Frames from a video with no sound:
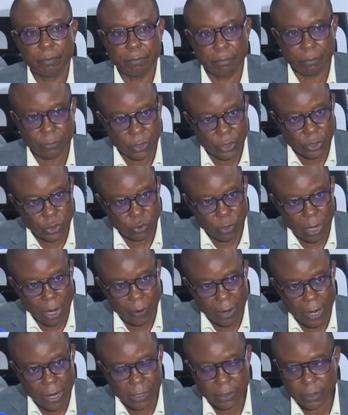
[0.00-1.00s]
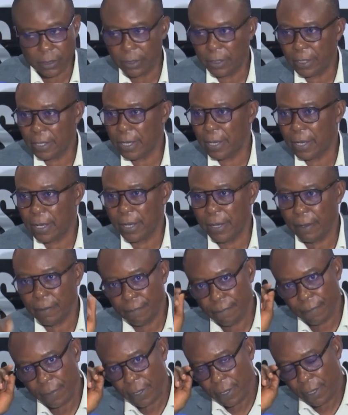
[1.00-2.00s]
just throw our hands in the air,
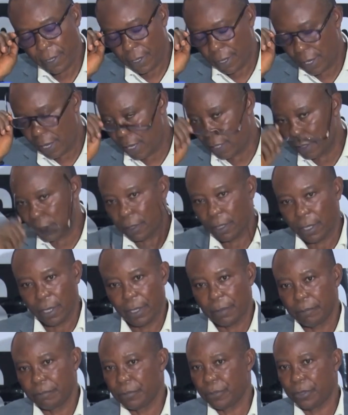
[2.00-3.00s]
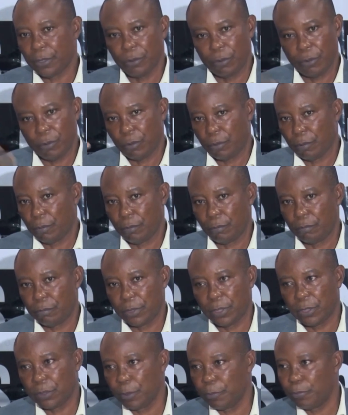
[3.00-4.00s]
and say, oh,
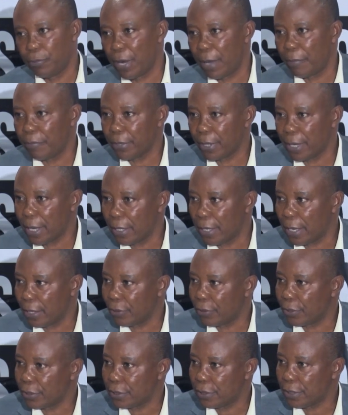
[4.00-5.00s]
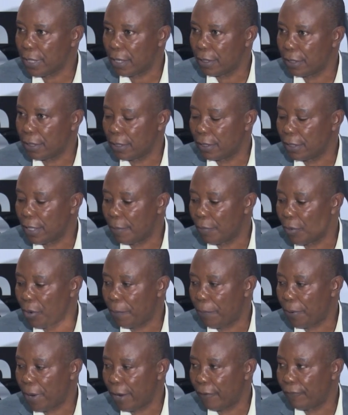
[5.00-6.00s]
these people are bigger than us, they are more
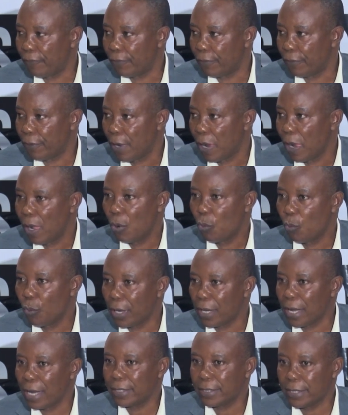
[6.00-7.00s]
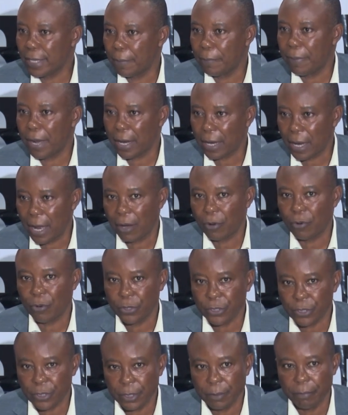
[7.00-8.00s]
powerful? We can take back our
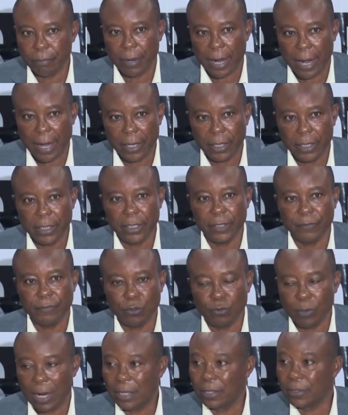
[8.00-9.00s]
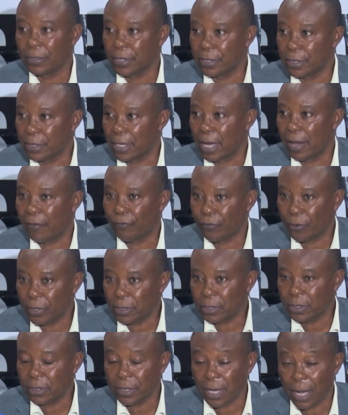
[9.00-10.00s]
country by individually raising our
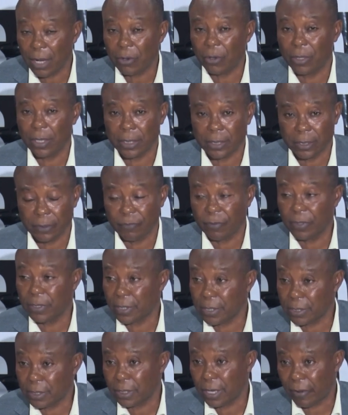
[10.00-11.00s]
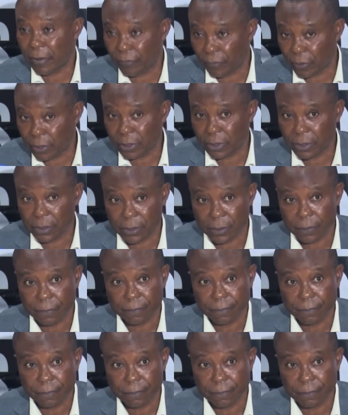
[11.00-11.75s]
voices and collectively raising our voices.